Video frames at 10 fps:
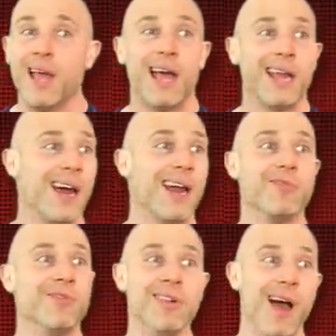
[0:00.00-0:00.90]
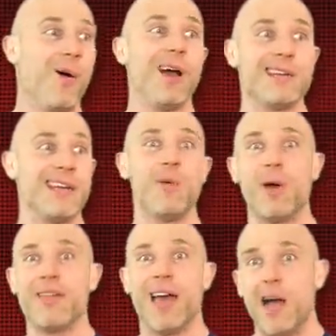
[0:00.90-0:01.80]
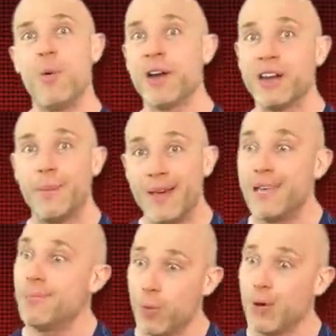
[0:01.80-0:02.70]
and I have no idea where the hell we're gonna be, but